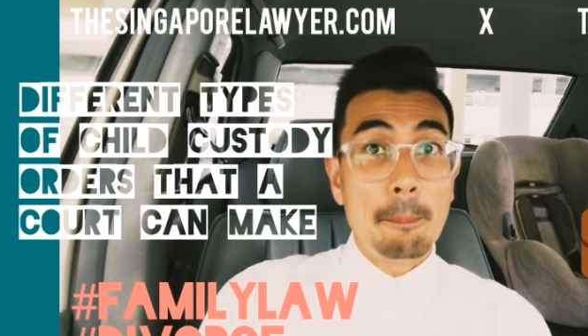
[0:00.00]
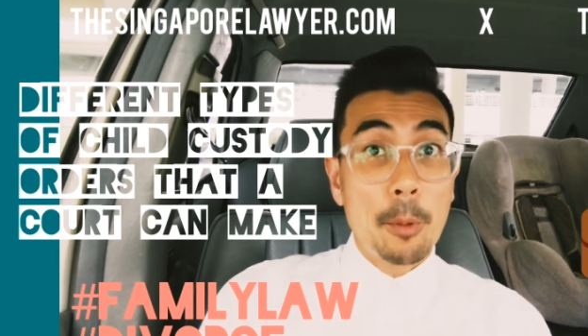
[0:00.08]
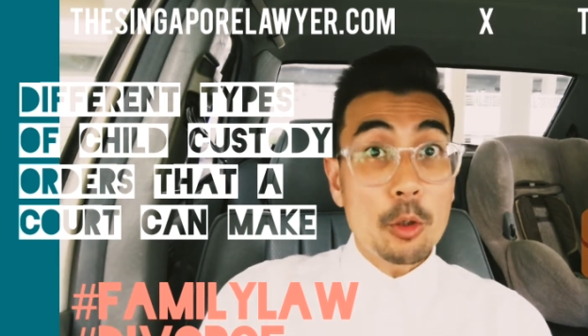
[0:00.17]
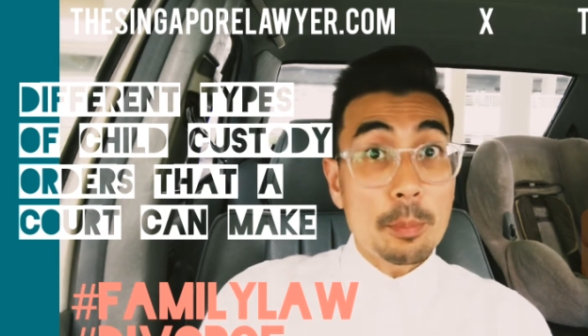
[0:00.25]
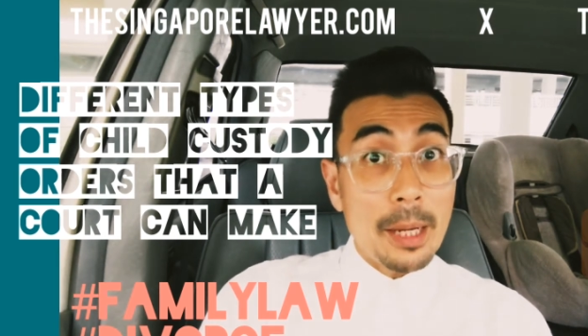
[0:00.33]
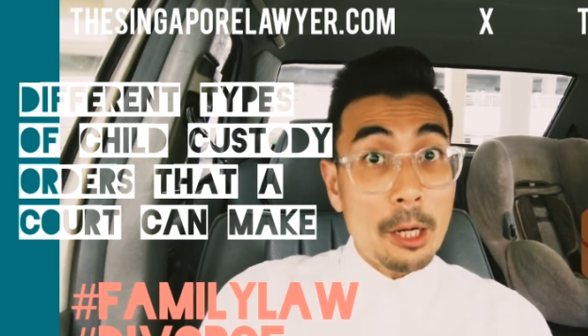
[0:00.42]

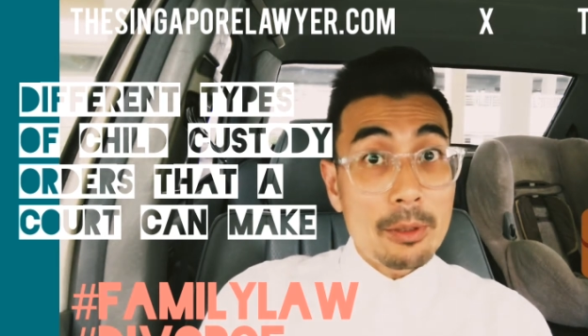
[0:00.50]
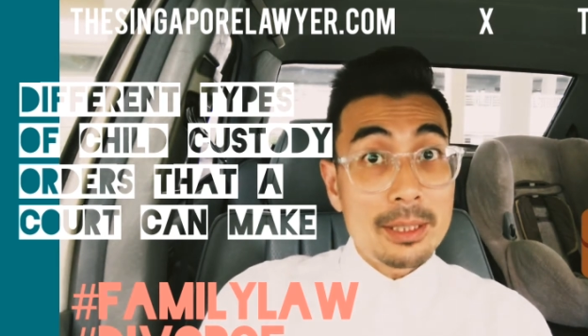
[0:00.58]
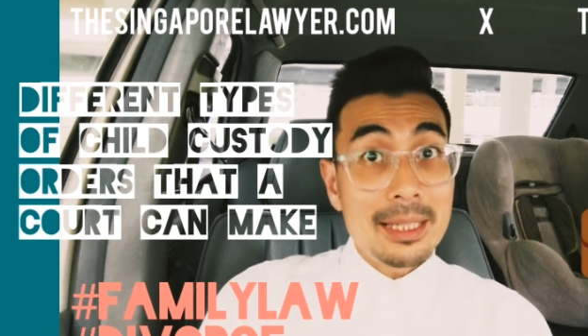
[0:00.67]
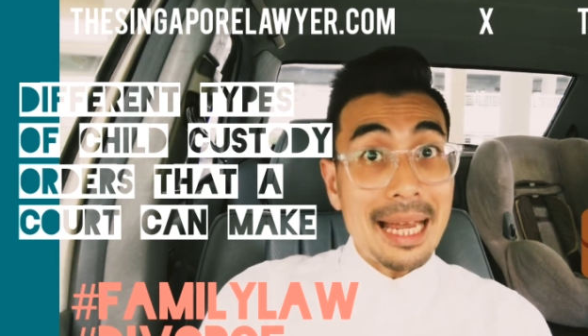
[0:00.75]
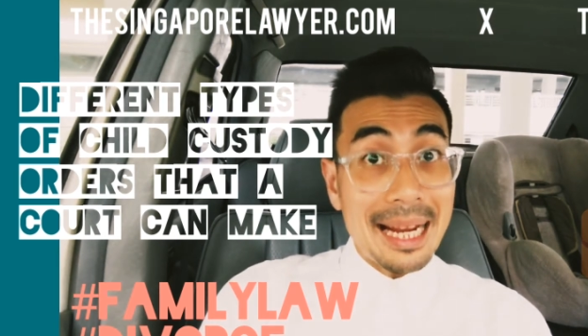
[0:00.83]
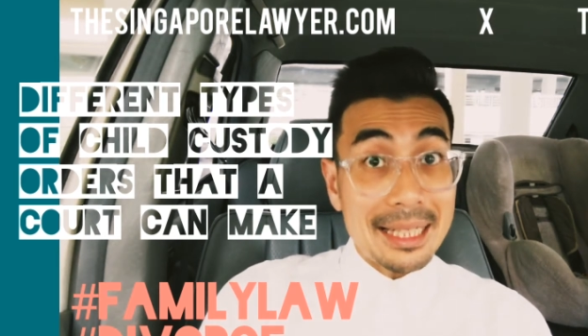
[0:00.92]
both
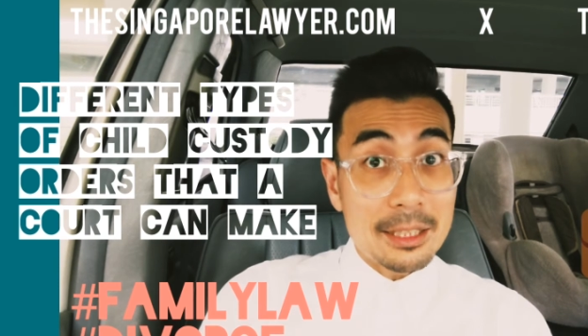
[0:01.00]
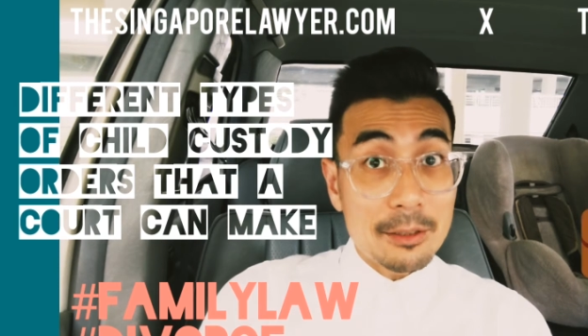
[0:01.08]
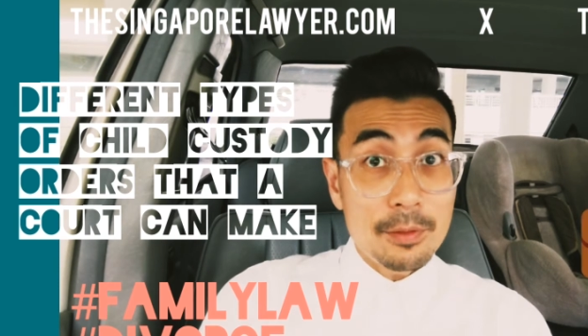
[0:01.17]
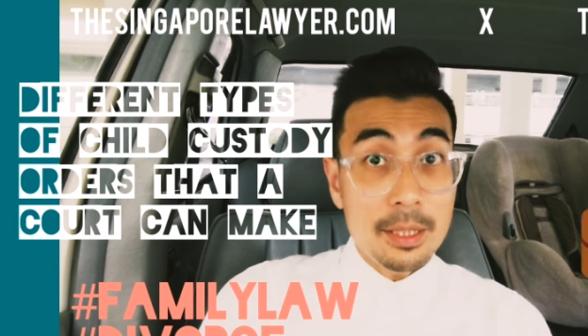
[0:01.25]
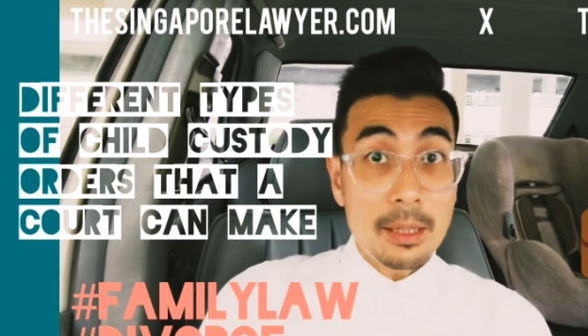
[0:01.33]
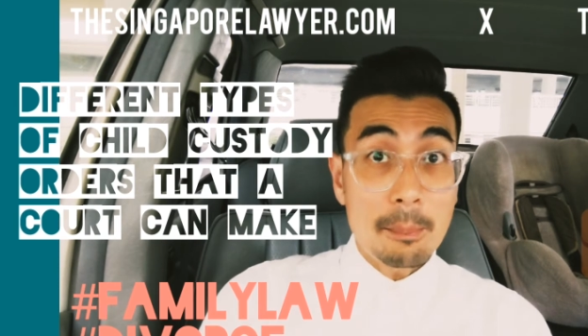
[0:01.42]
parents
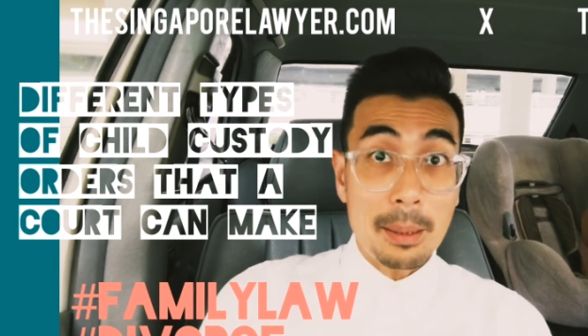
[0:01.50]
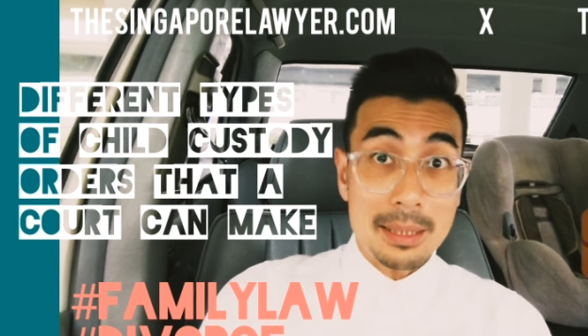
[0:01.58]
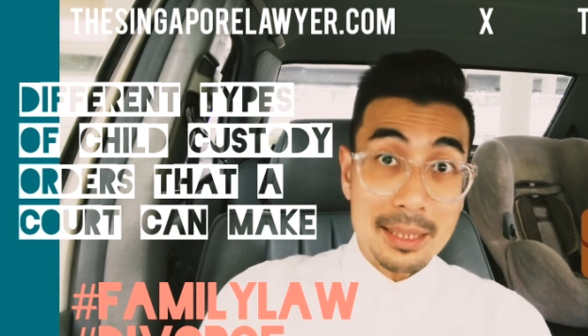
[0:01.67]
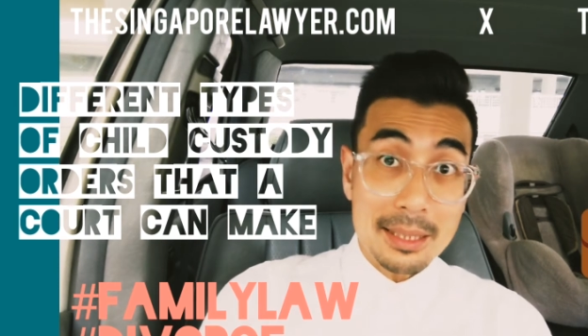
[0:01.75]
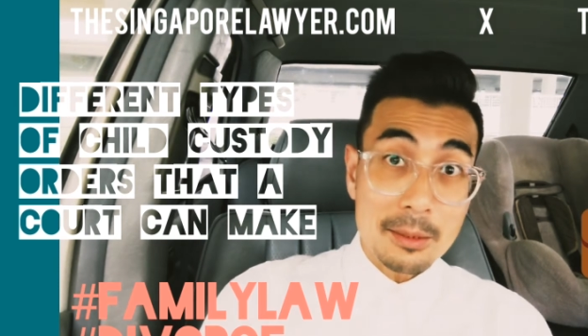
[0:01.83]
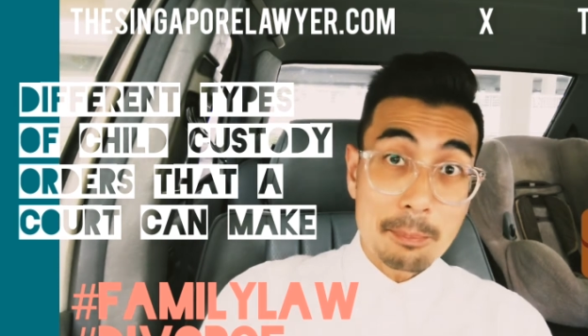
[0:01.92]
actively
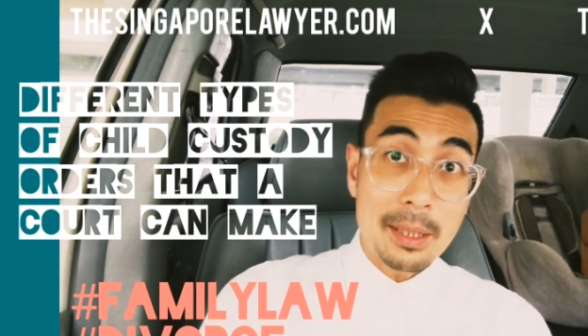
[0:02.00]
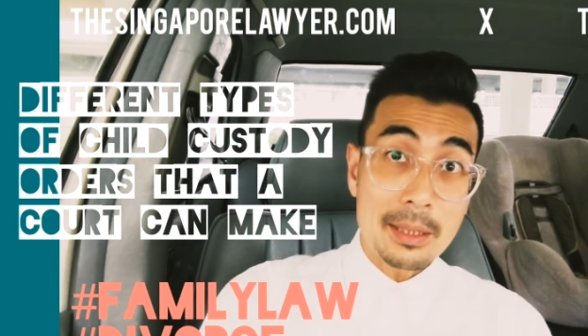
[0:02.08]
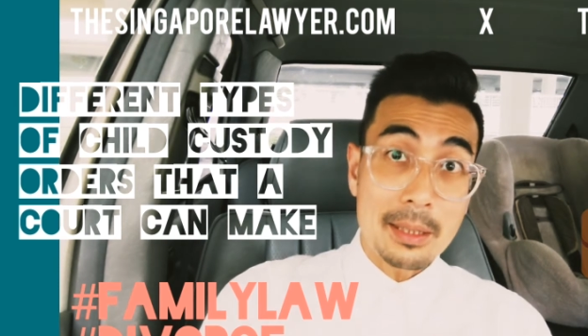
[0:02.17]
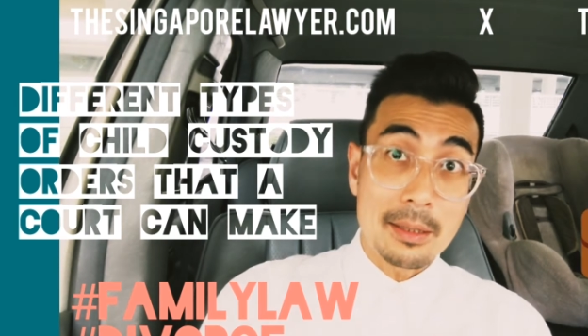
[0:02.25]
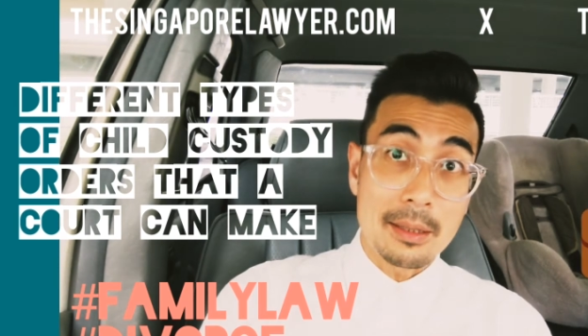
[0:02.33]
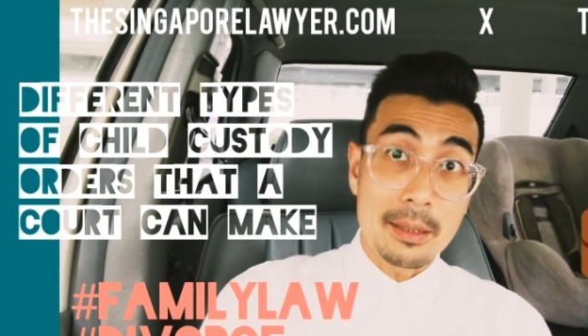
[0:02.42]

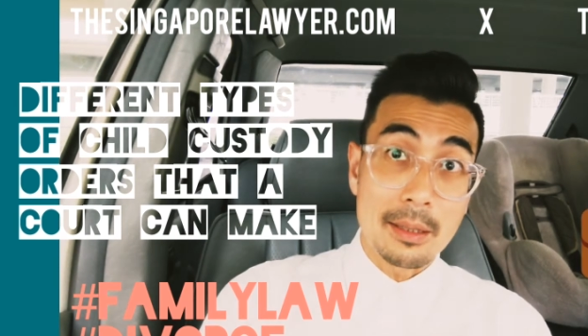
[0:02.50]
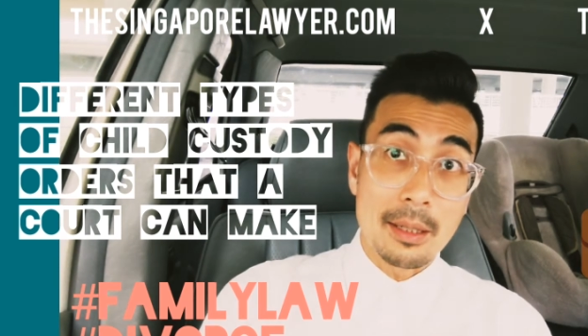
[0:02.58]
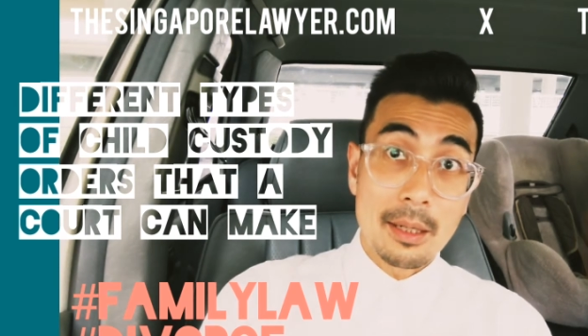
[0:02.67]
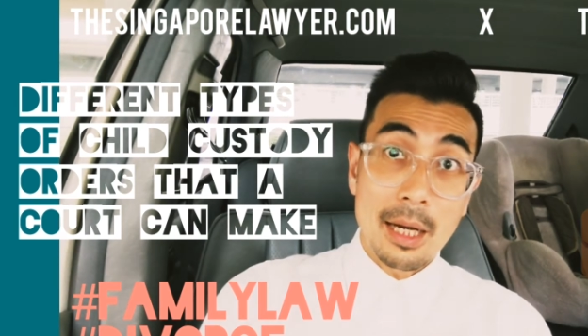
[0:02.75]
participate in the